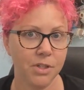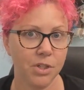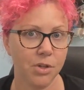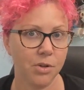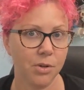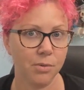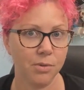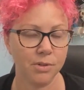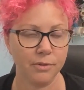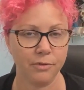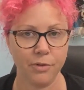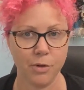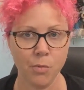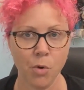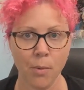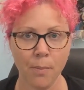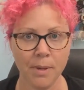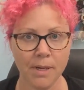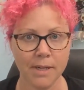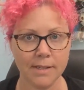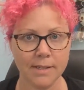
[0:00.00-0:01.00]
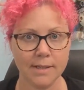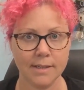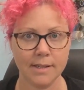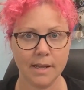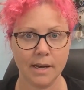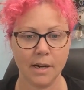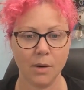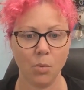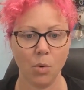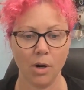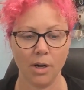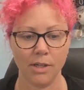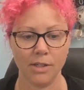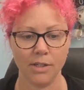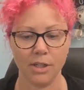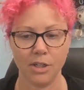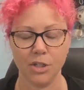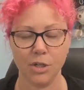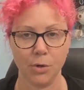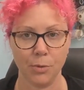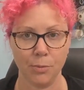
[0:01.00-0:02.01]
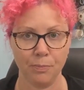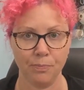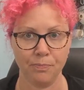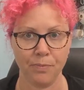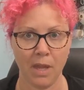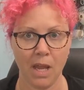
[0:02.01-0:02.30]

So there was a few more pieces that I wanted to do.